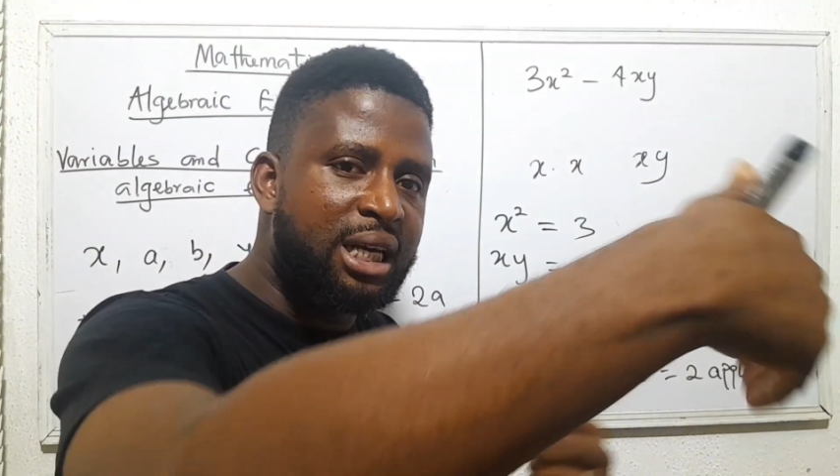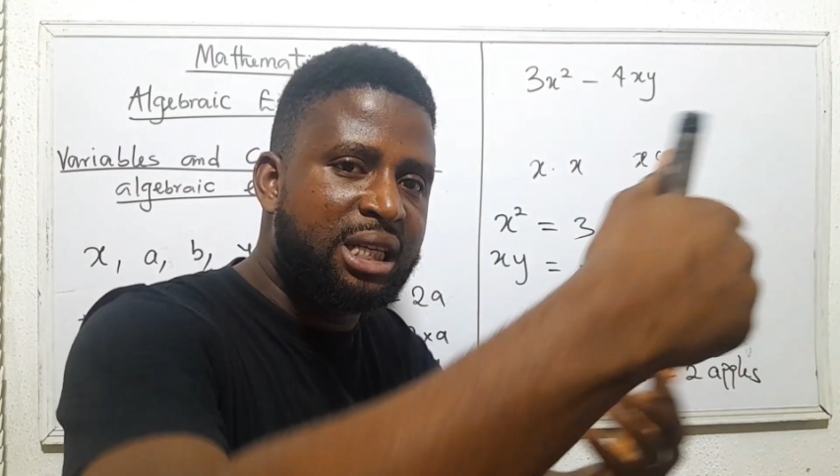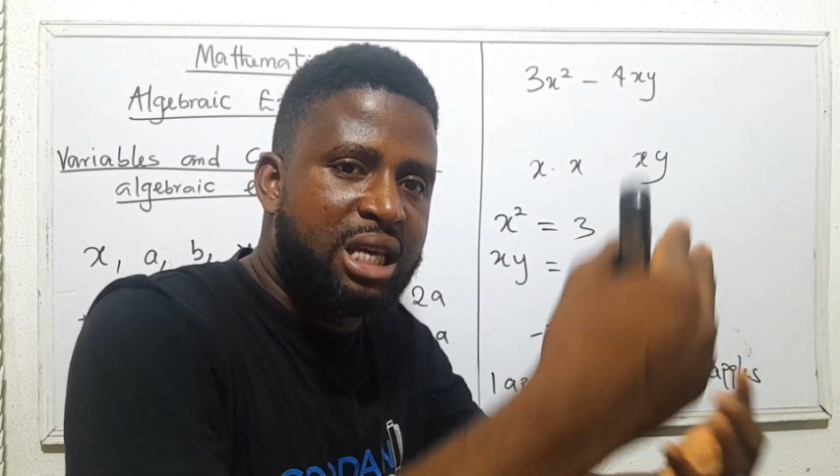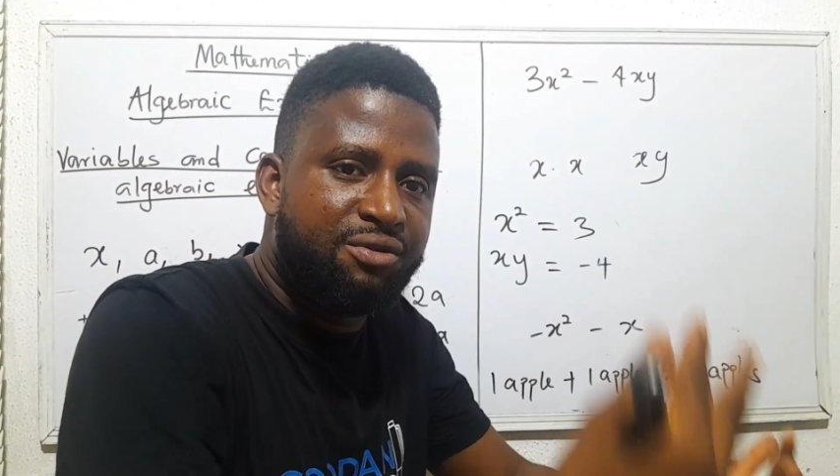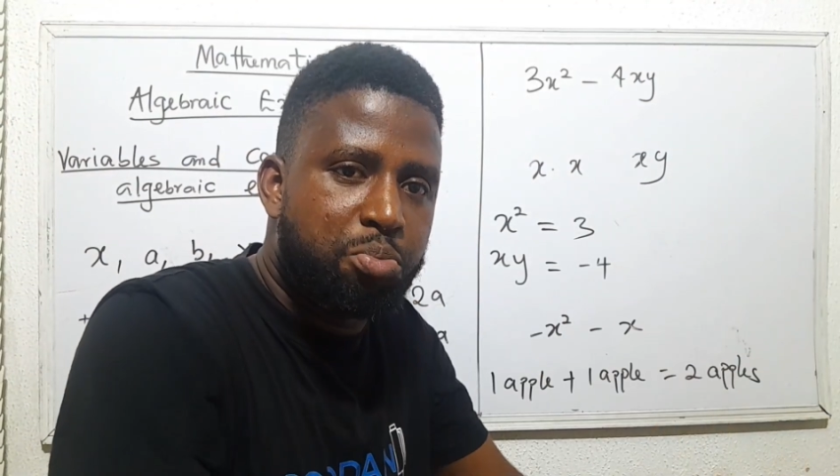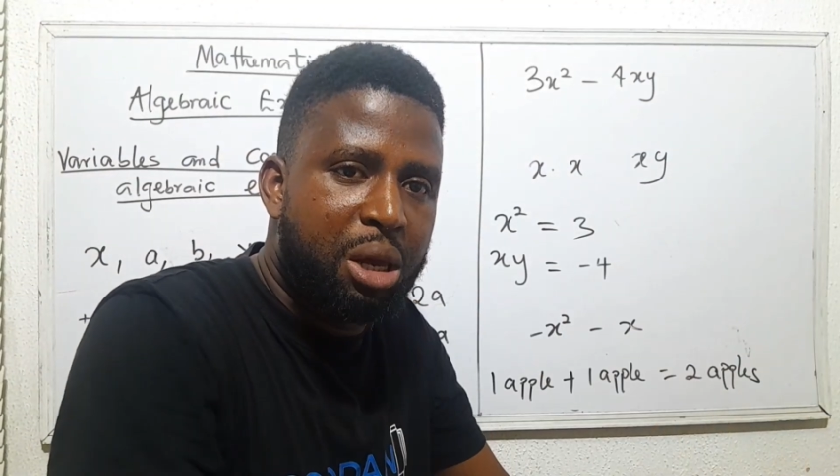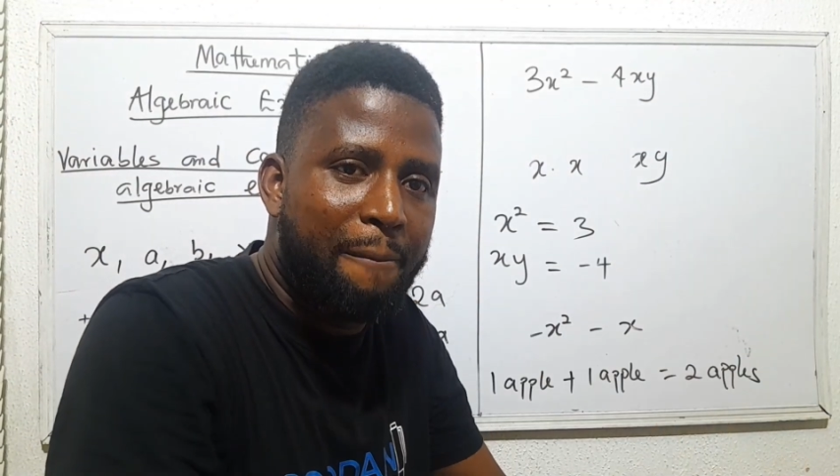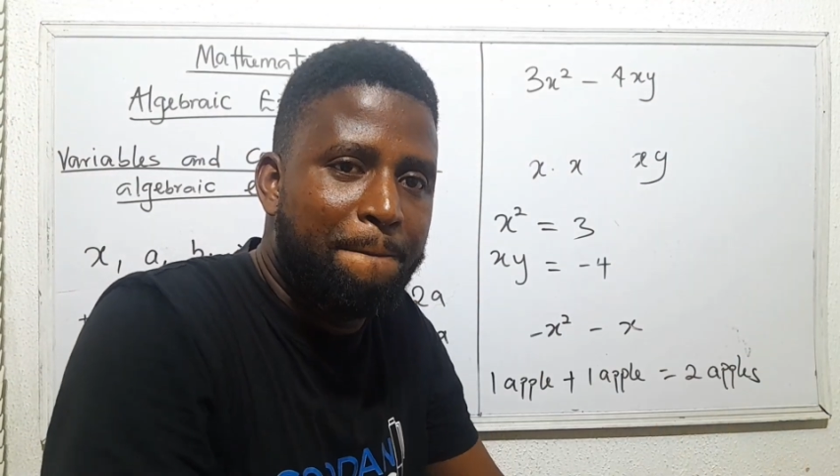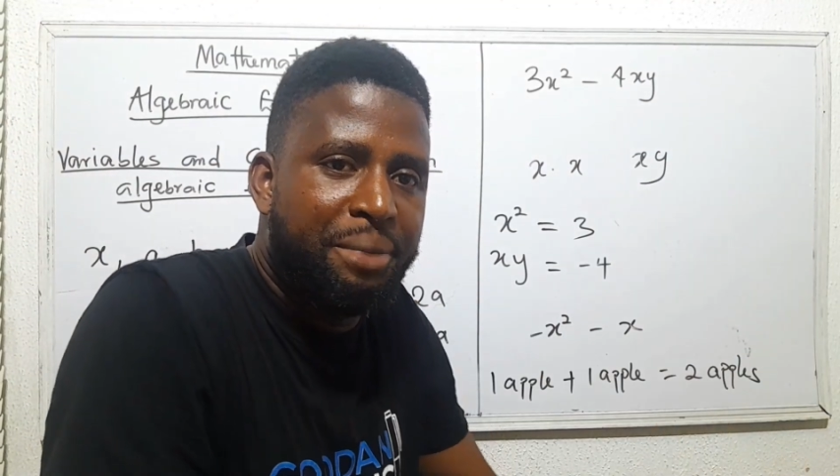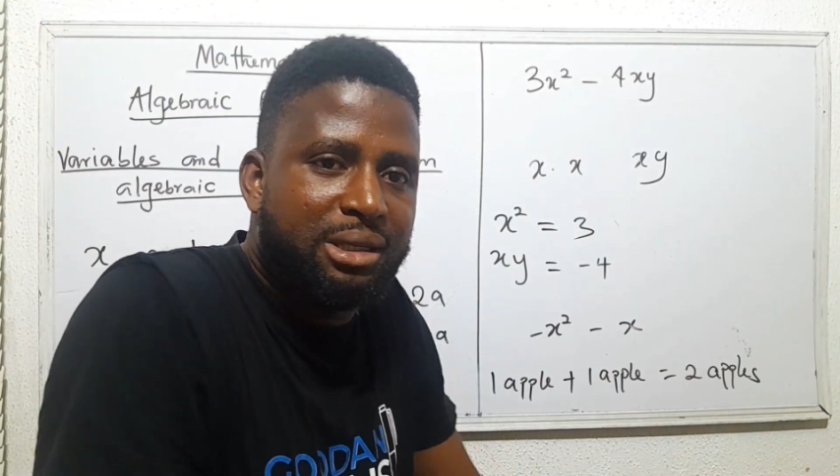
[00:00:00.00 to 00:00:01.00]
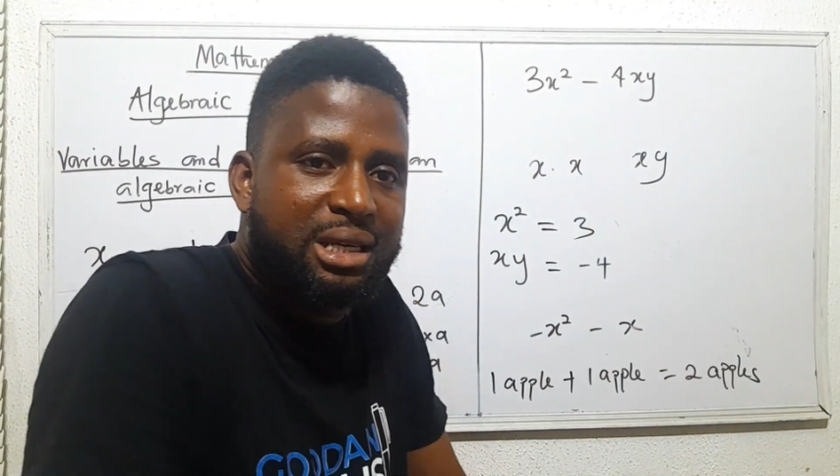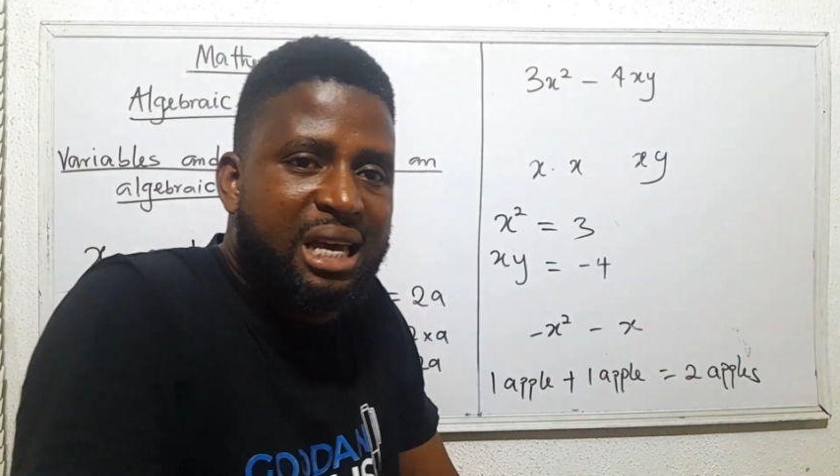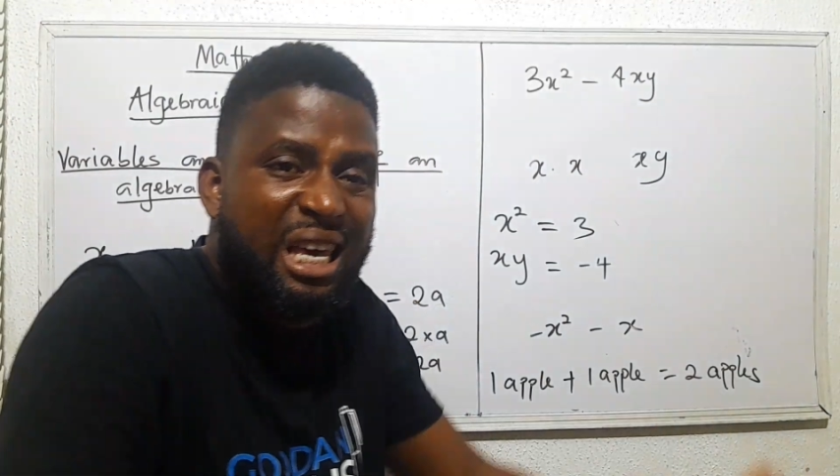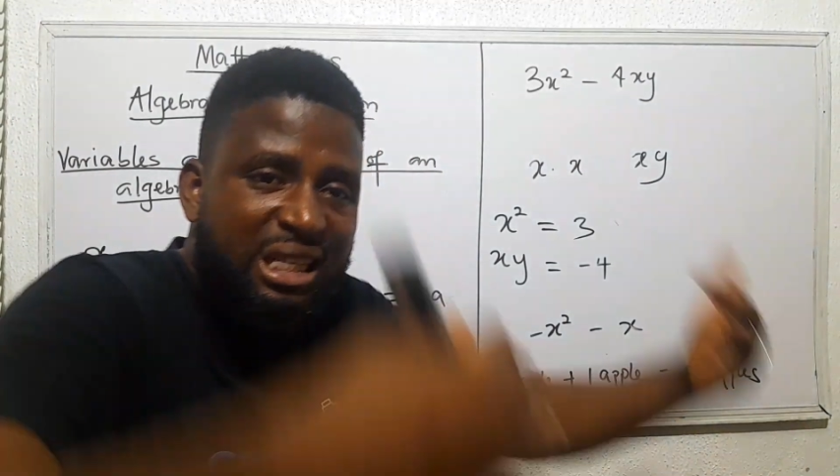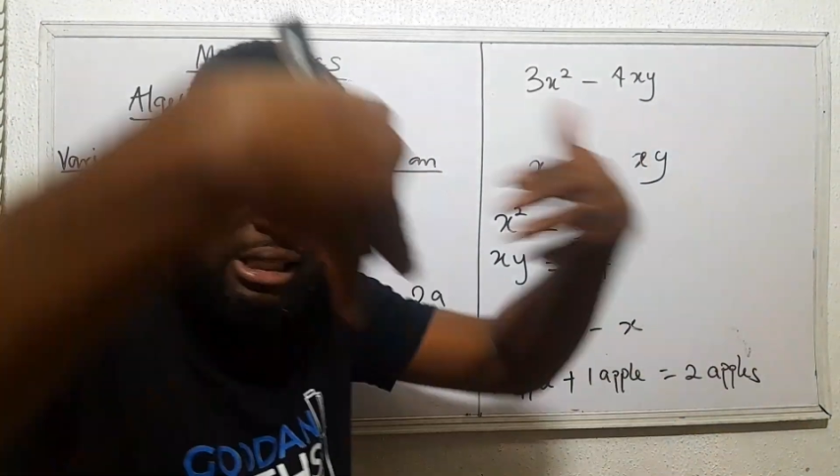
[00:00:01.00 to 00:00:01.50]
it gives me
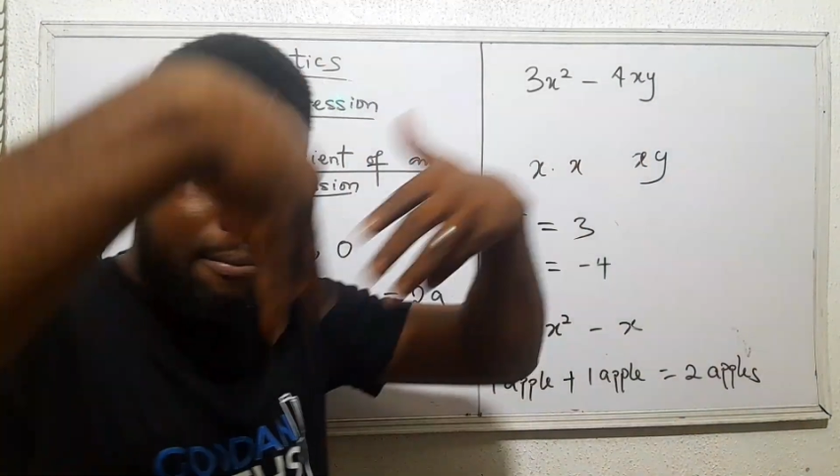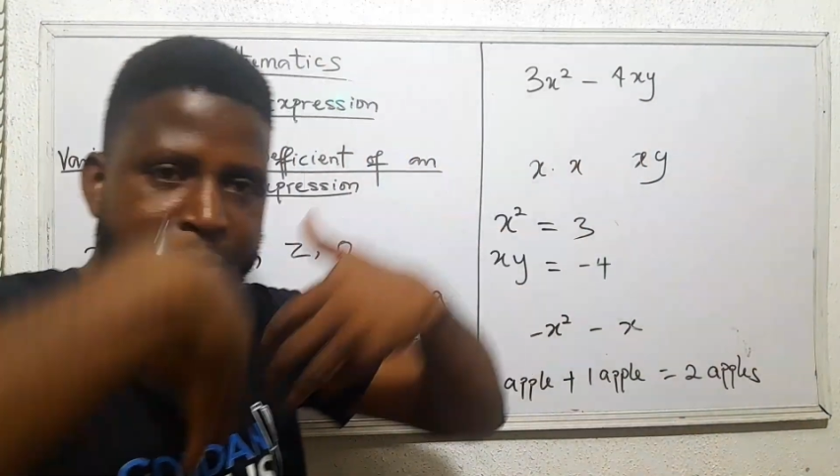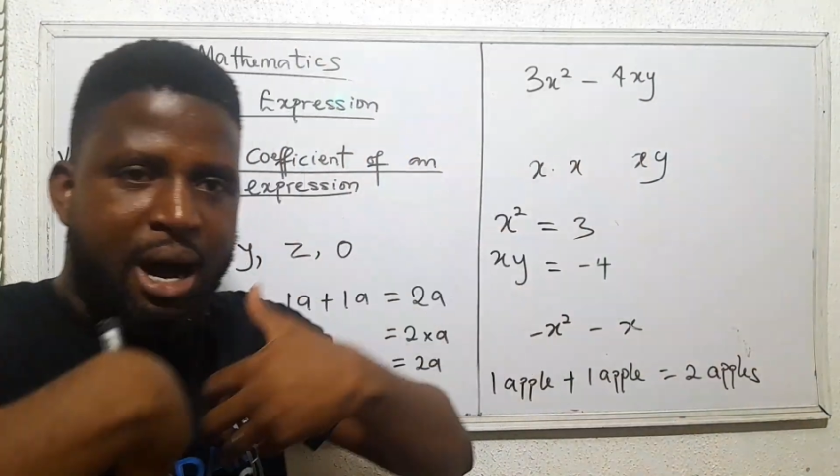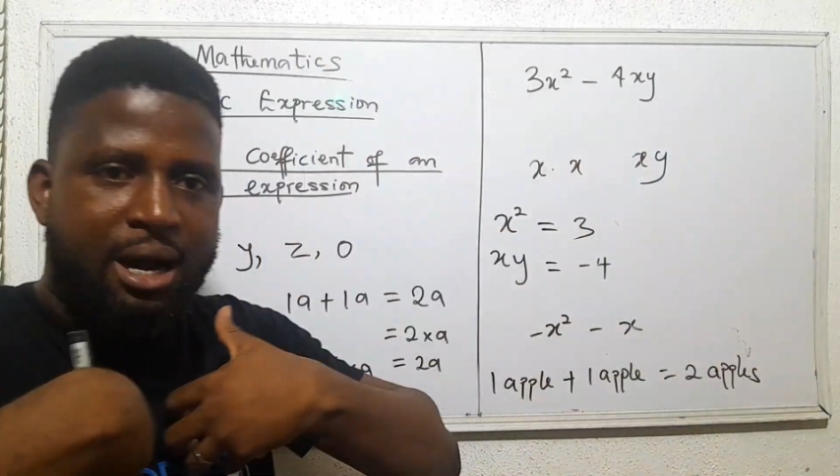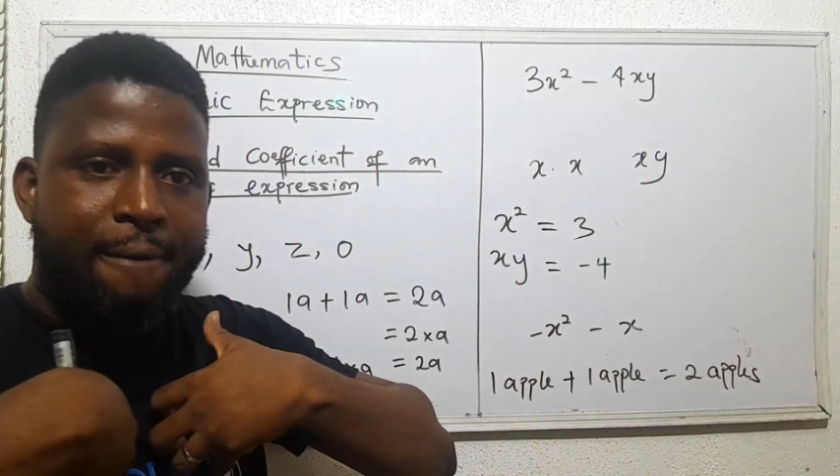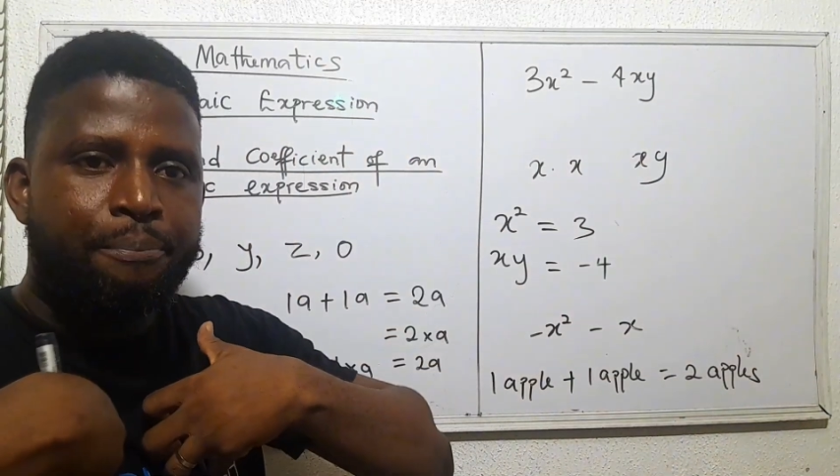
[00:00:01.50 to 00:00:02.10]
biscuits back.